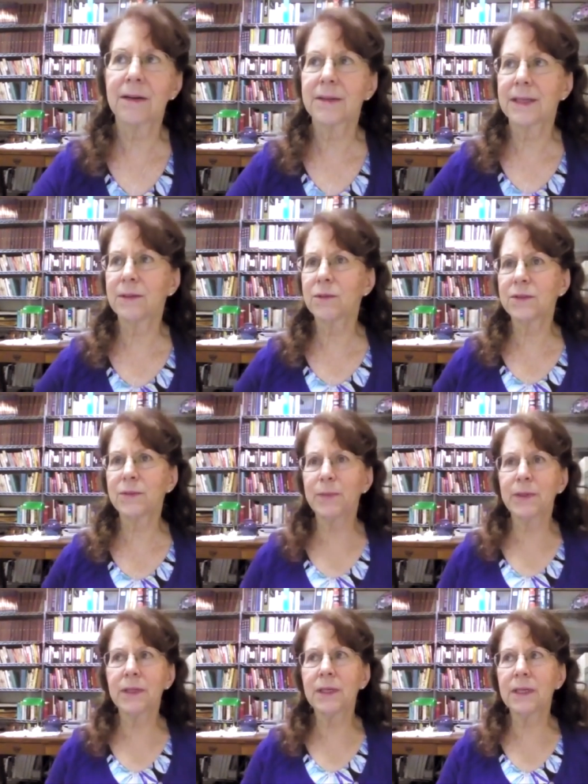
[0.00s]
It was
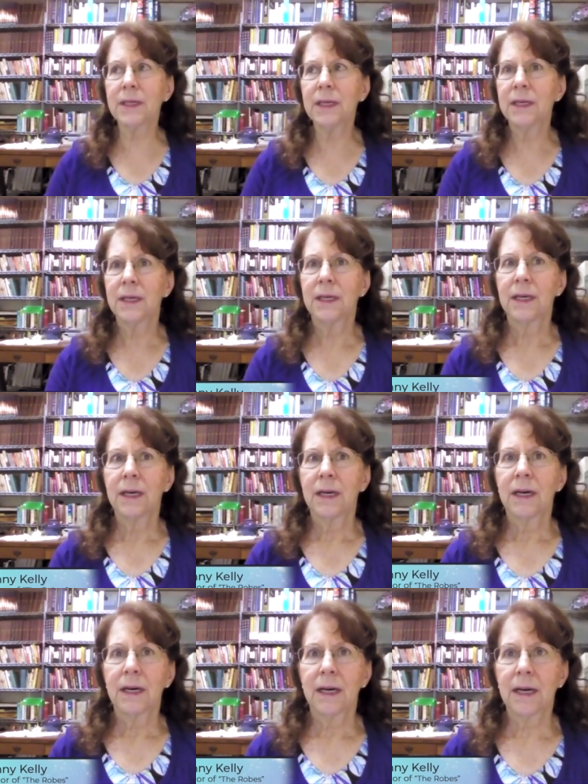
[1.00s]
pretty.
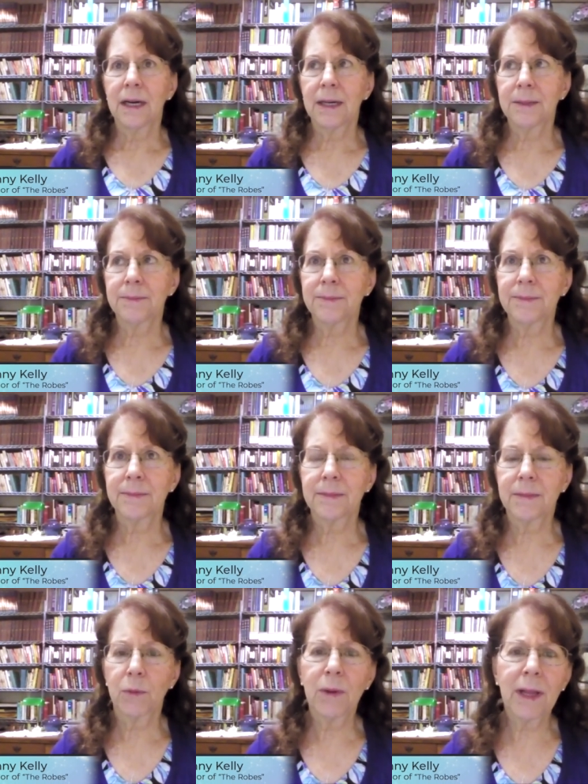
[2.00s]
Um,
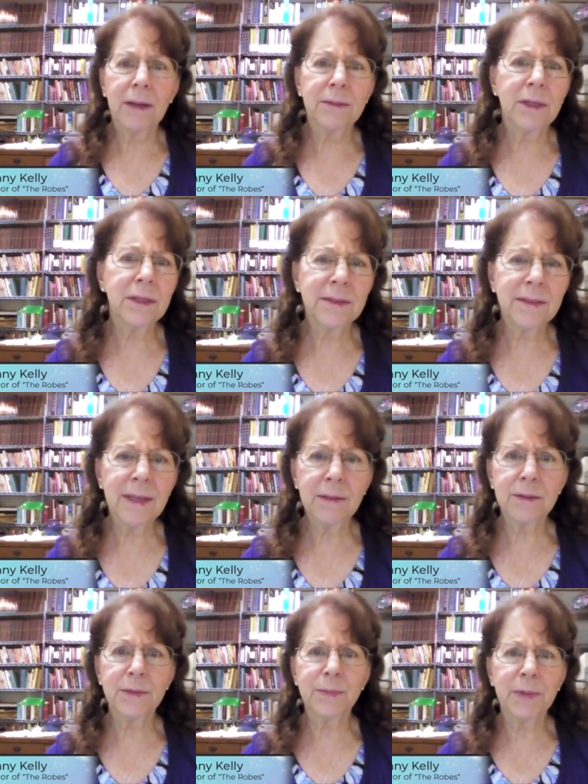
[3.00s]
well, I could say it
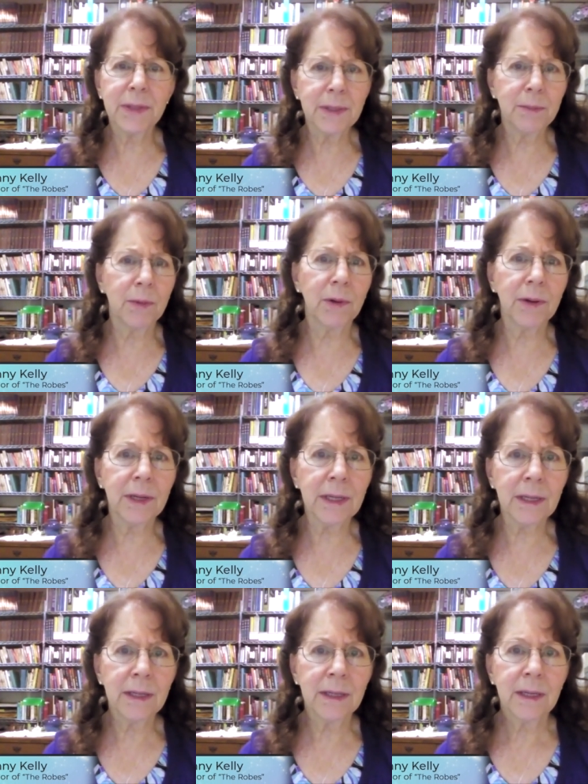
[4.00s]
was pretty
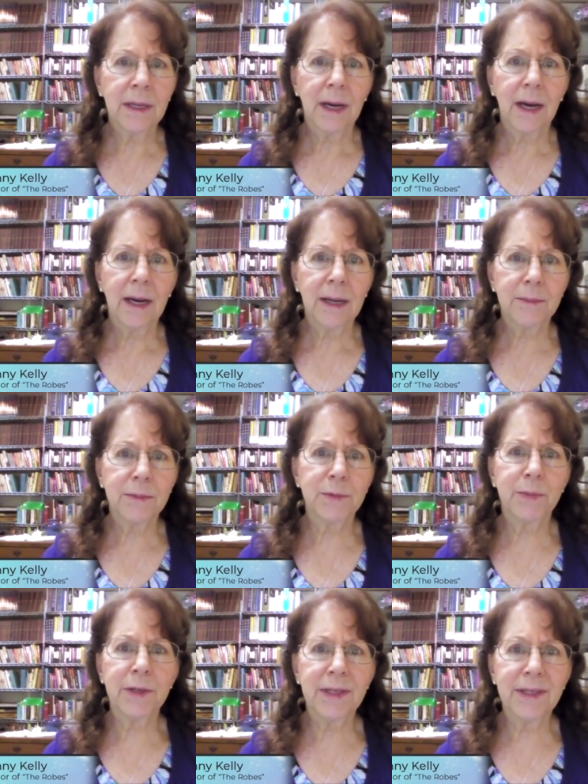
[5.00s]
boring. Um, it's
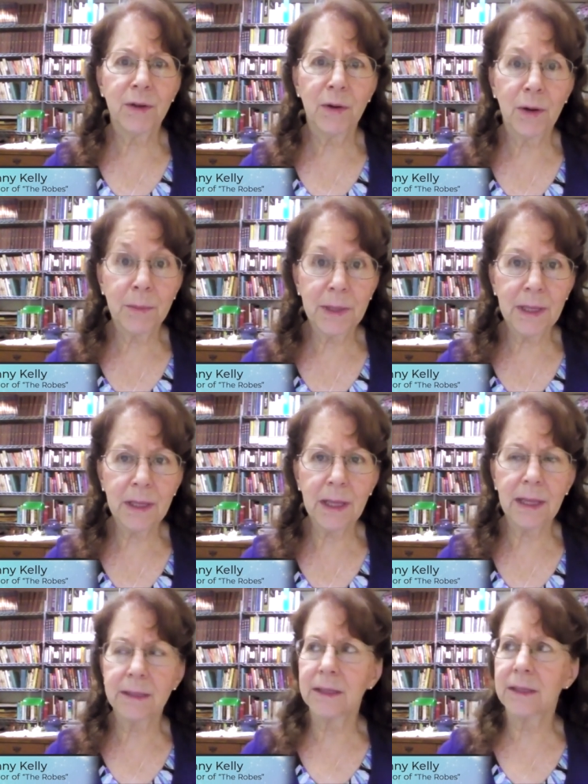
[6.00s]
pretty
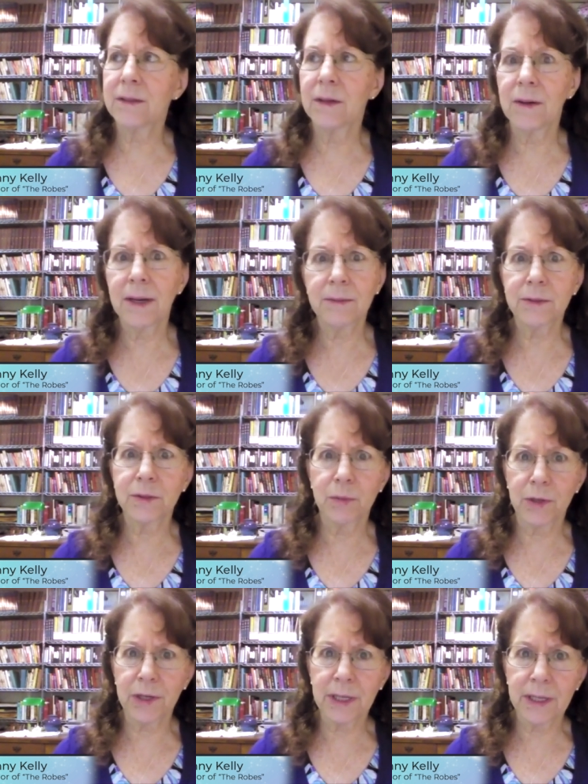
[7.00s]
normal. You know, I was
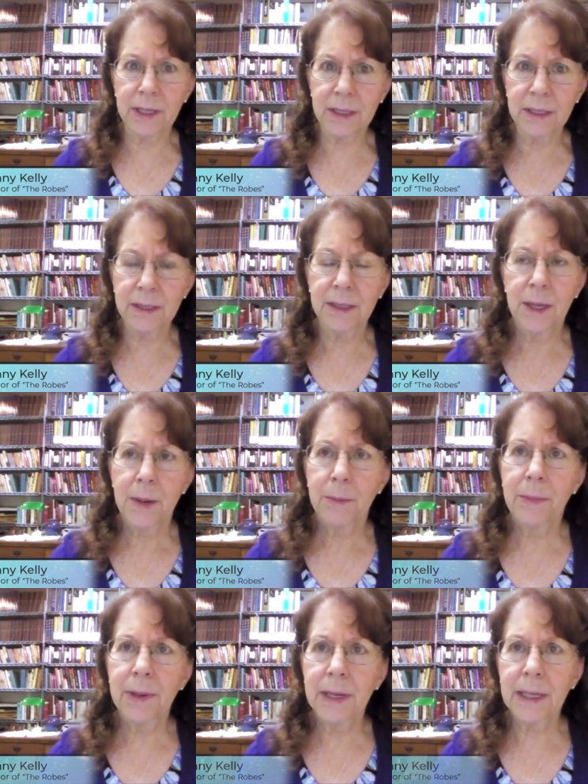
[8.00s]
working,
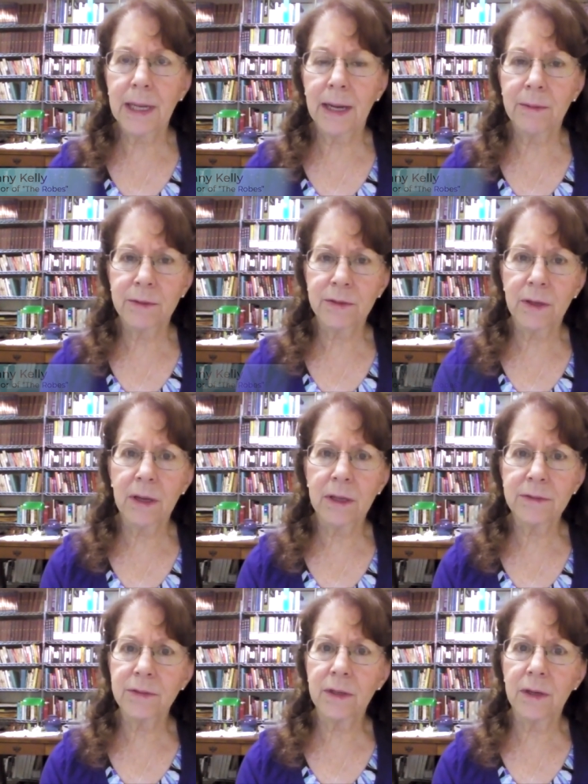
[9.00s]
but I was
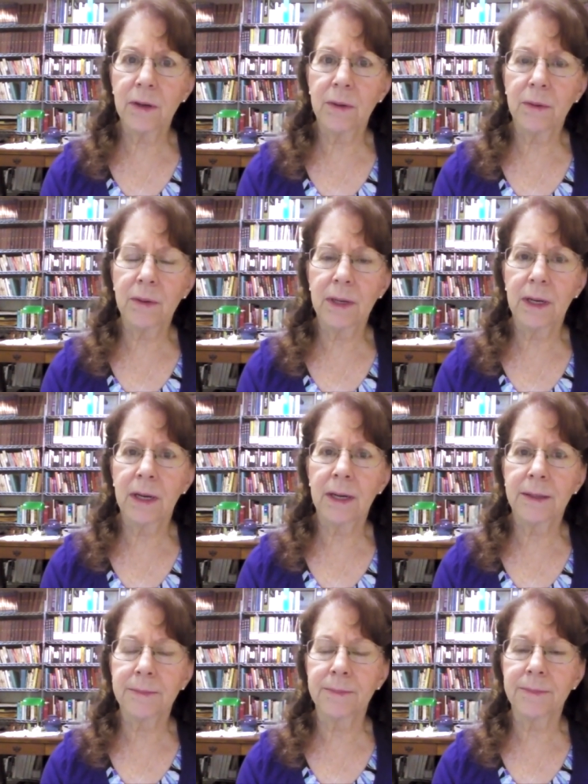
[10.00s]
also
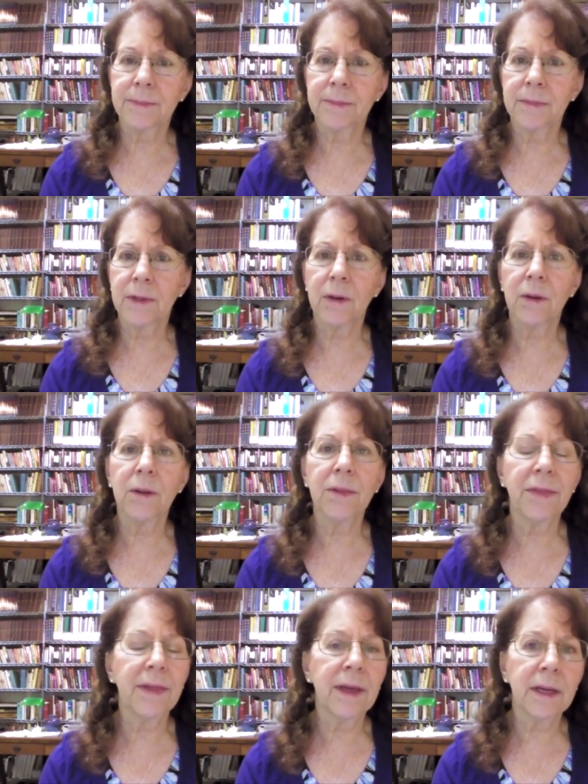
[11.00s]
um, the whole
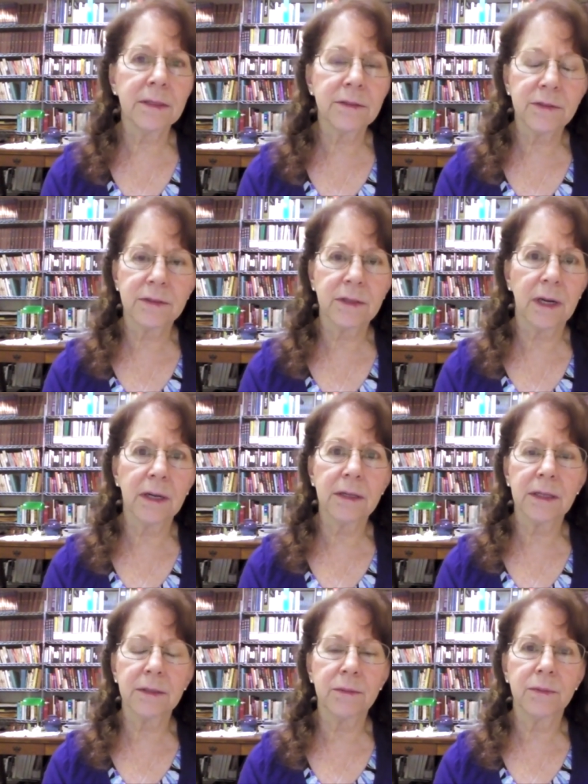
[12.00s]
thing
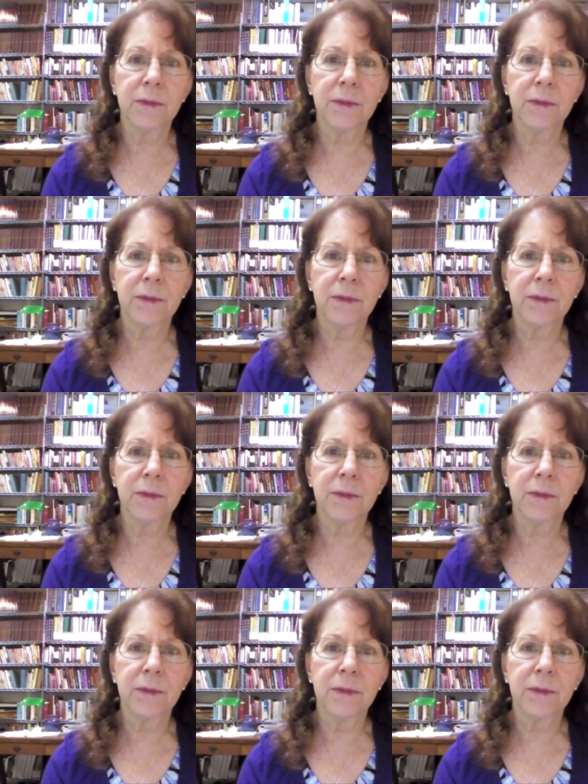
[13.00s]
started